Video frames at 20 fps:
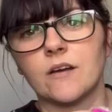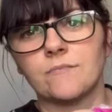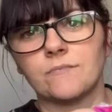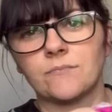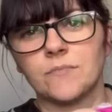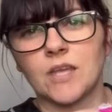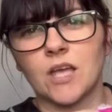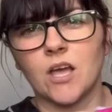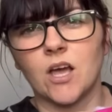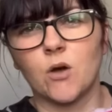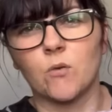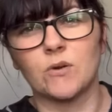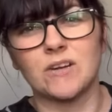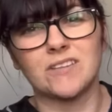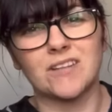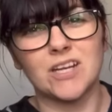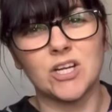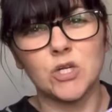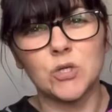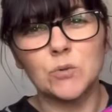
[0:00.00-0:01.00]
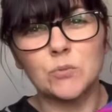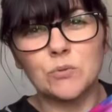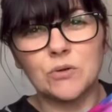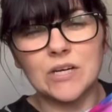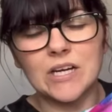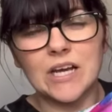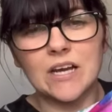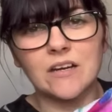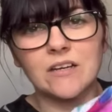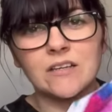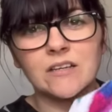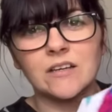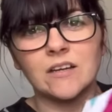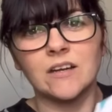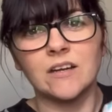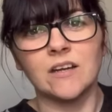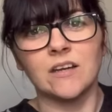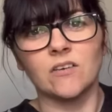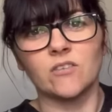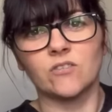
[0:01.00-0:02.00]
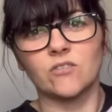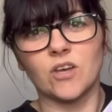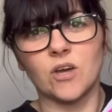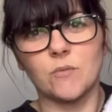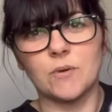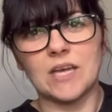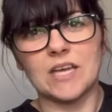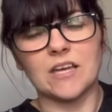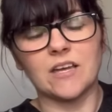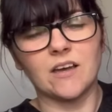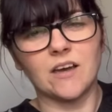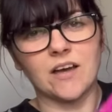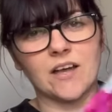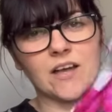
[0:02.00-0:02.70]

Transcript: I want to say Lupria Sewing.